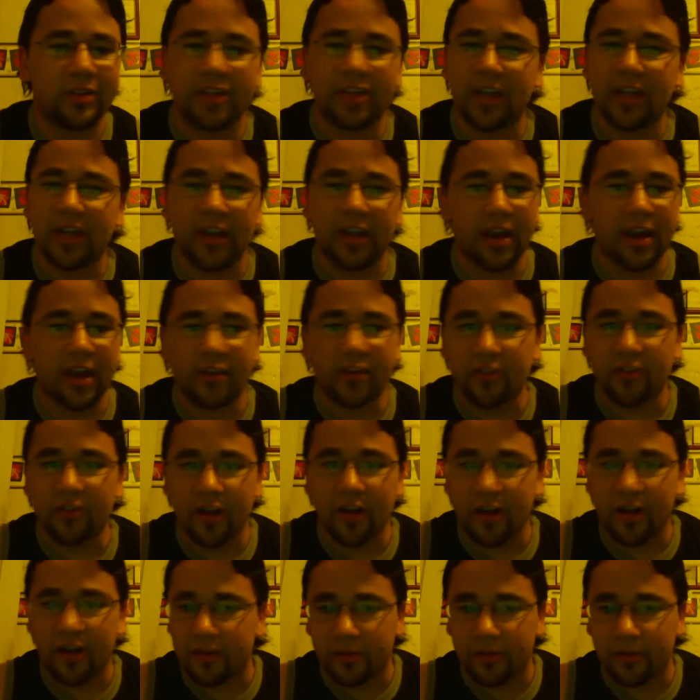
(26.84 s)
TNA
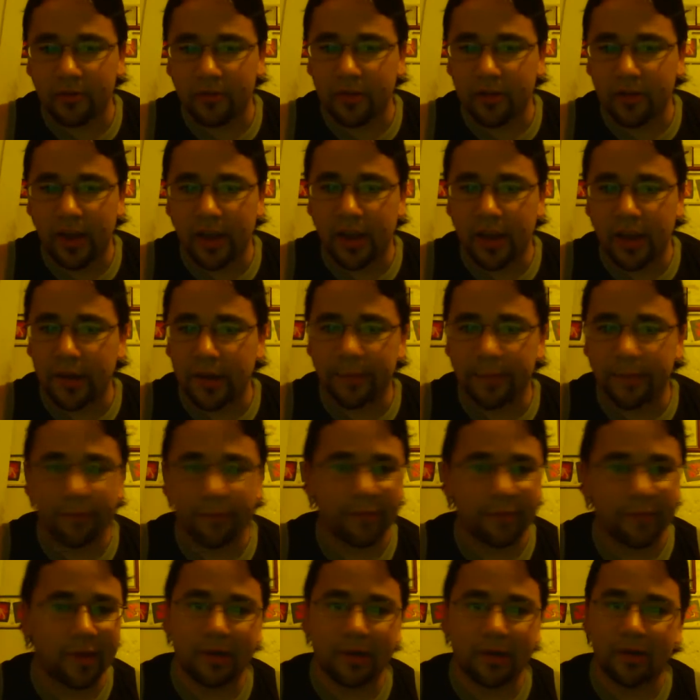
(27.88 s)
tried to do a
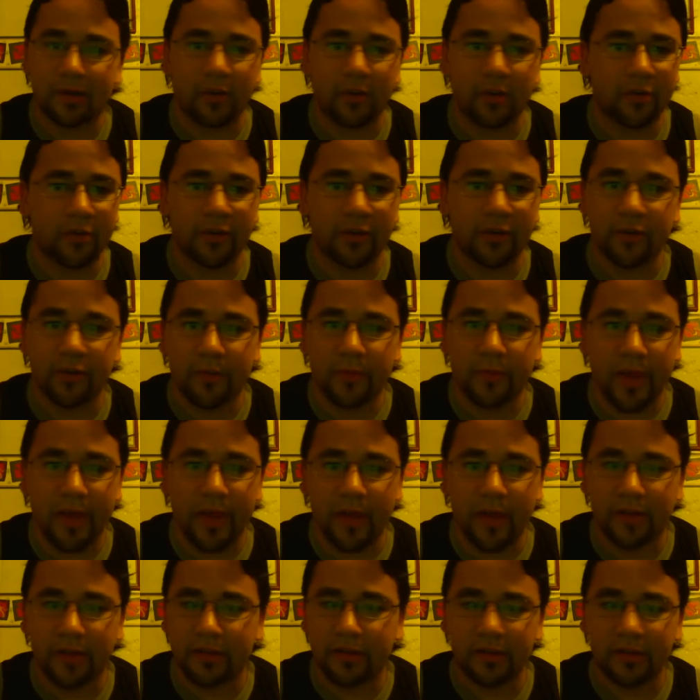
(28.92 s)
game like a couple years
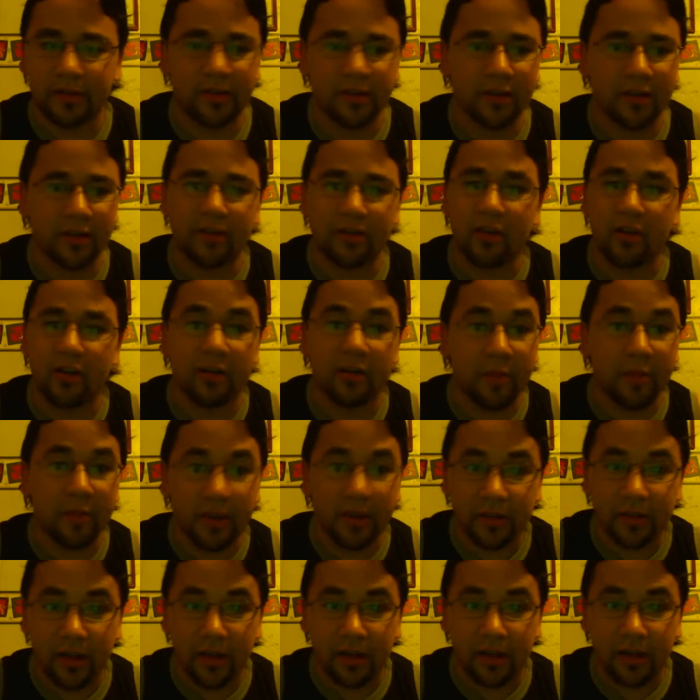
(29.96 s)
back. Let's not talk
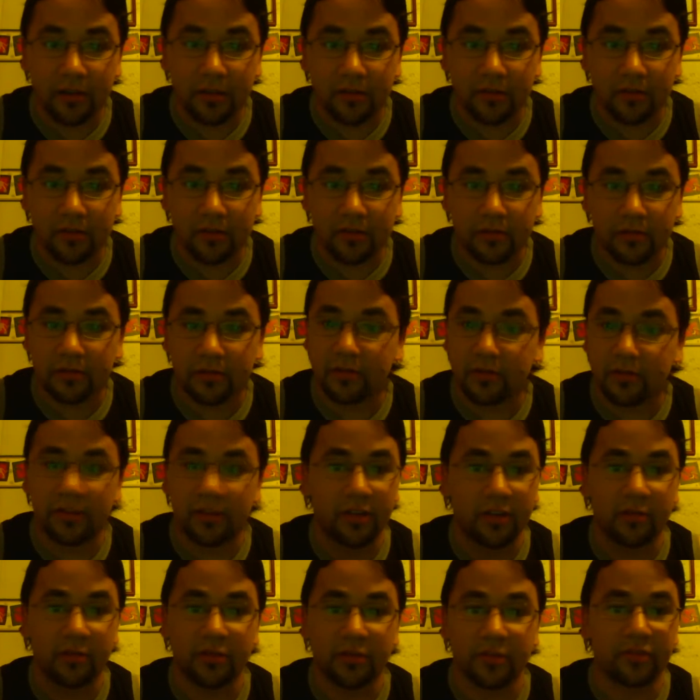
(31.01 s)
about that.
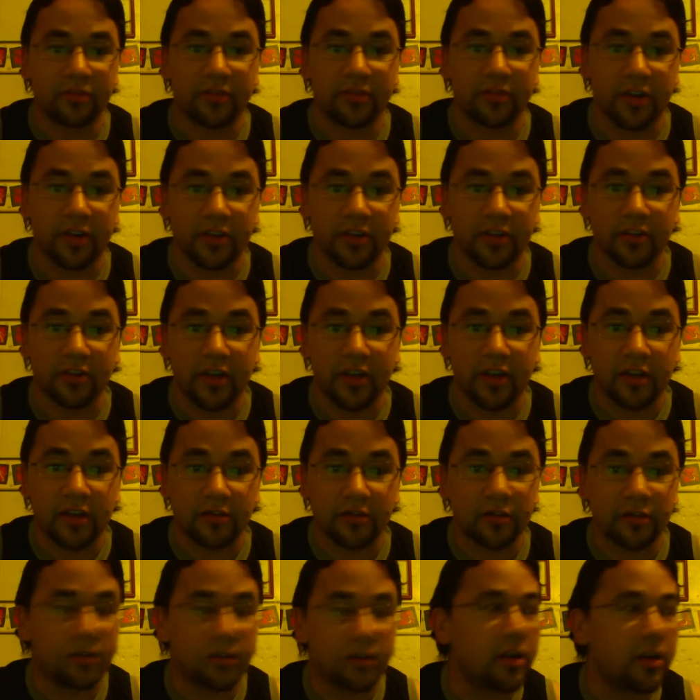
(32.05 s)
It was a friggin'
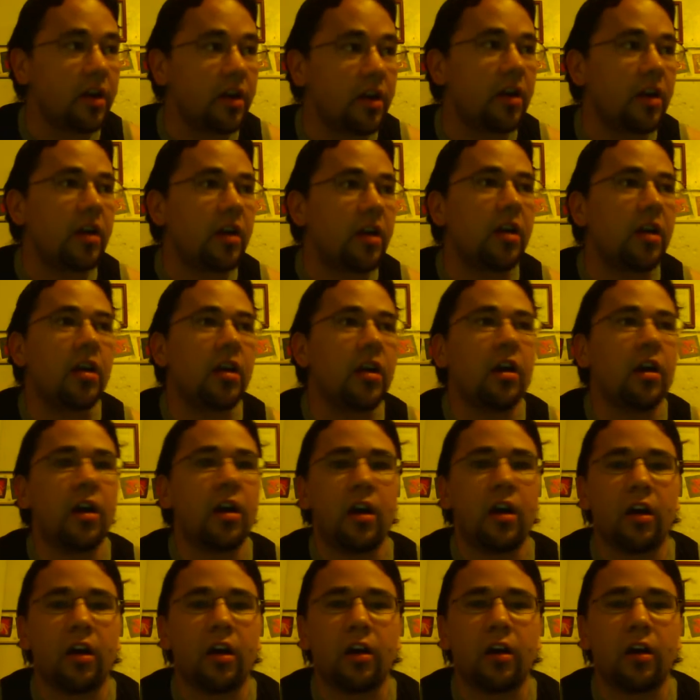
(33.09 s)
disaster.
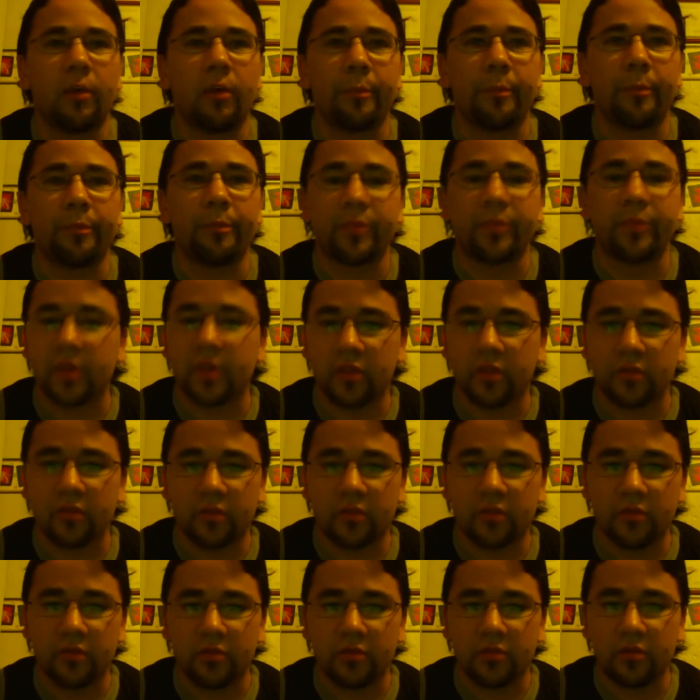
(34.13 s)
Um,
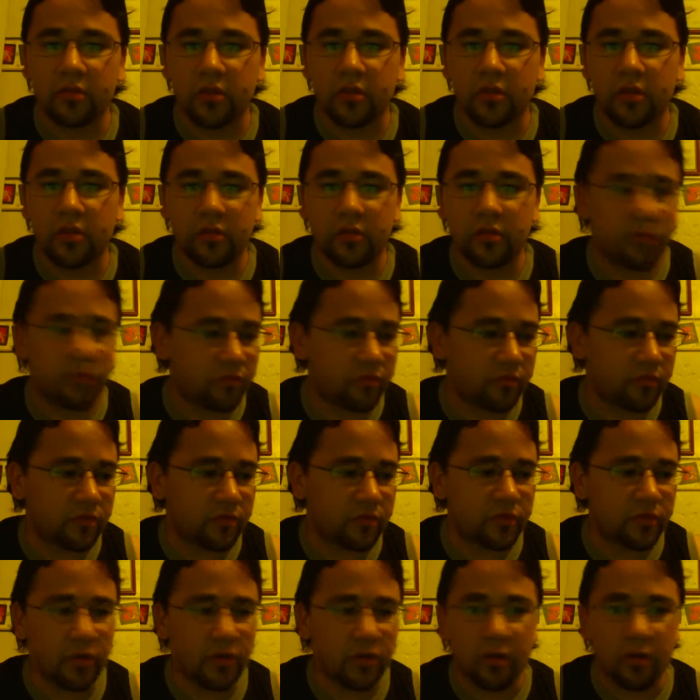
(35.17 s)

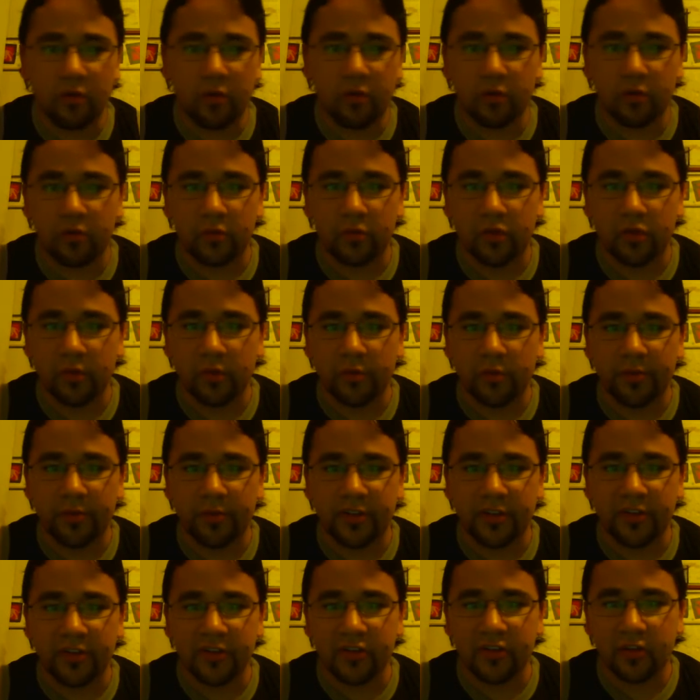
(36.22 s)
so
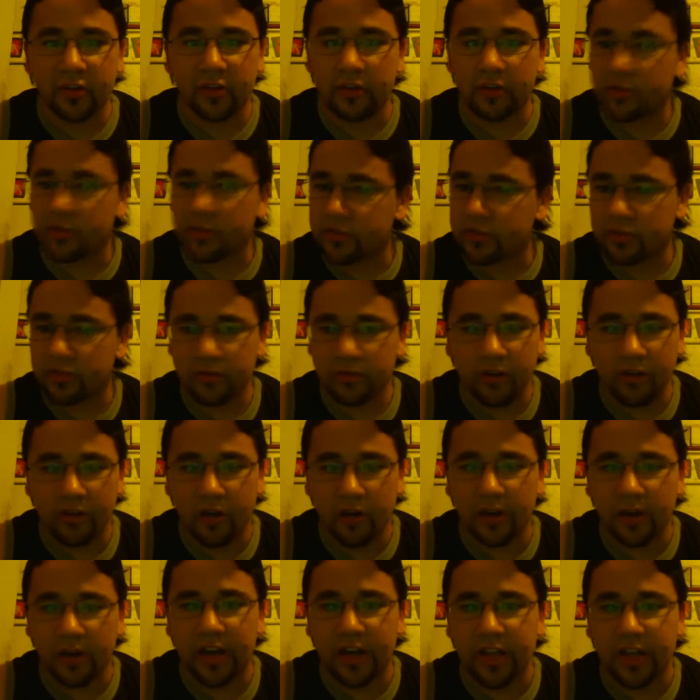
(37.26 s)
WWE All Stars,
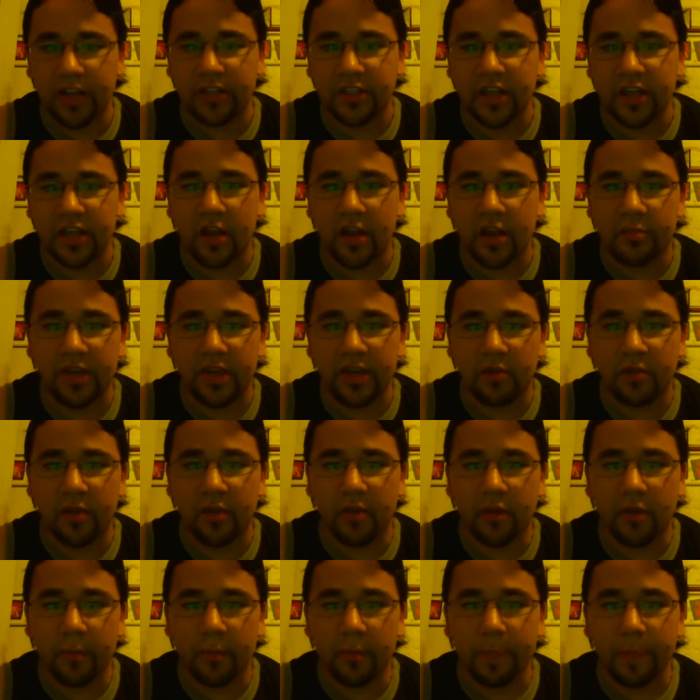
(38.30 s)
arcade style beat 'em
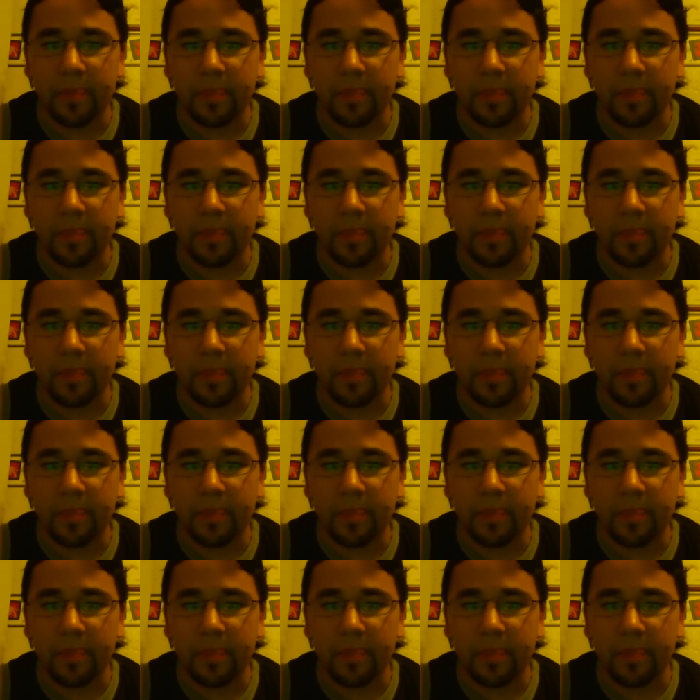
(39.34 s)
up.